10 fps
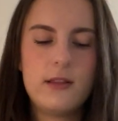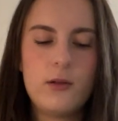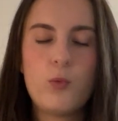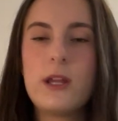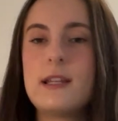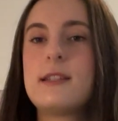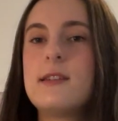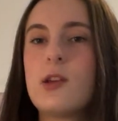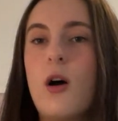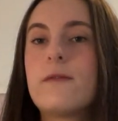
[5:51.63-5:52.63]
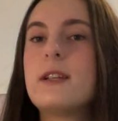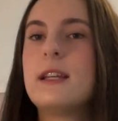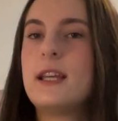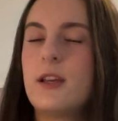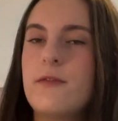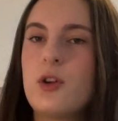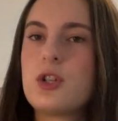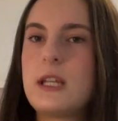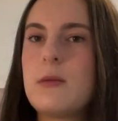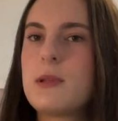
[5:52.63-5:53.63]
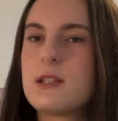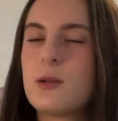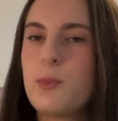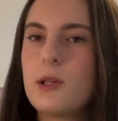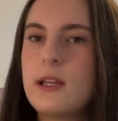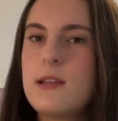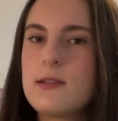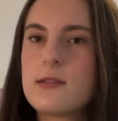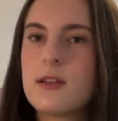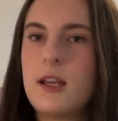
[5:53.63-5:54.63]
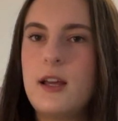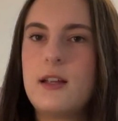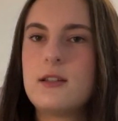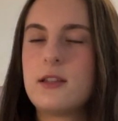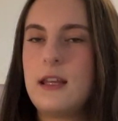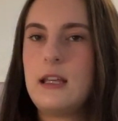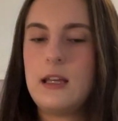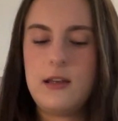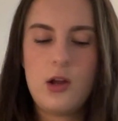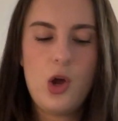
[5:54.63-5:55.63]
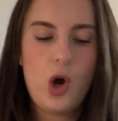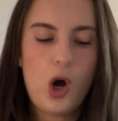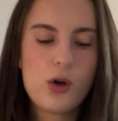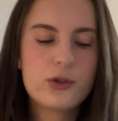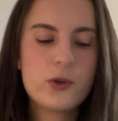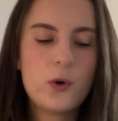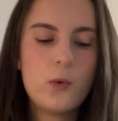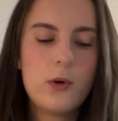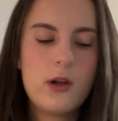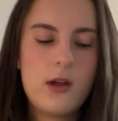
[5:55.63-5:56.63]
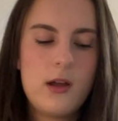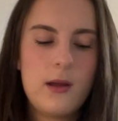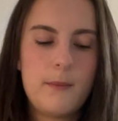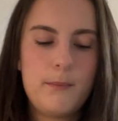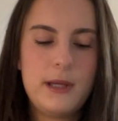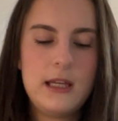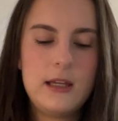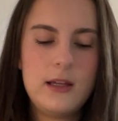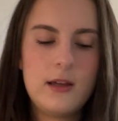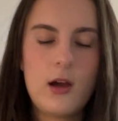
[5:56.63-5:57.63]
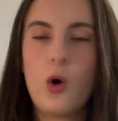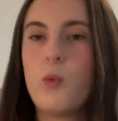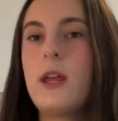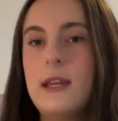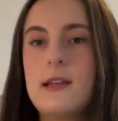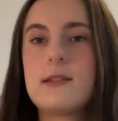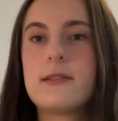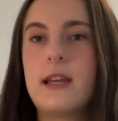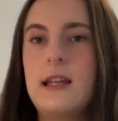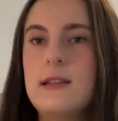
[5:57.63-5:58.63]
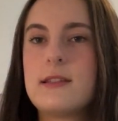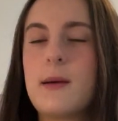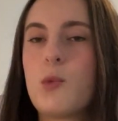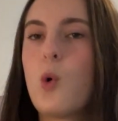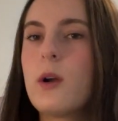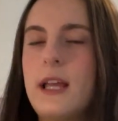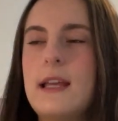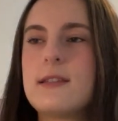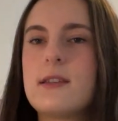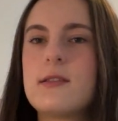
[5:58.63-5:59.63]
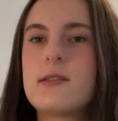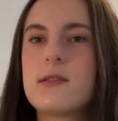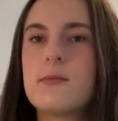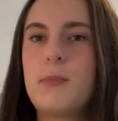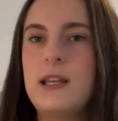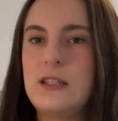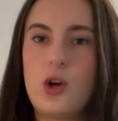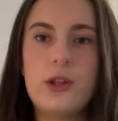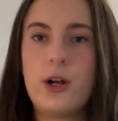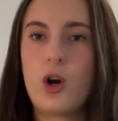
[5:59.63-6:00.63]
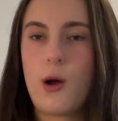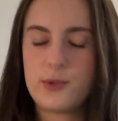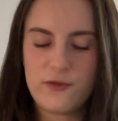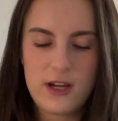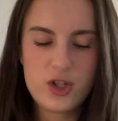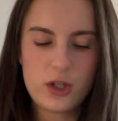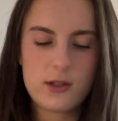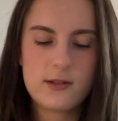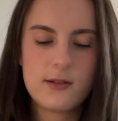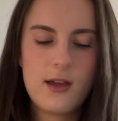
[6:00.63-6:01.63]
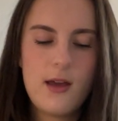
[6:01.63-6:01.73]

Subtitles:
Witnesses often give their statements to police, and they can also be a witness in some court cases based on their observations.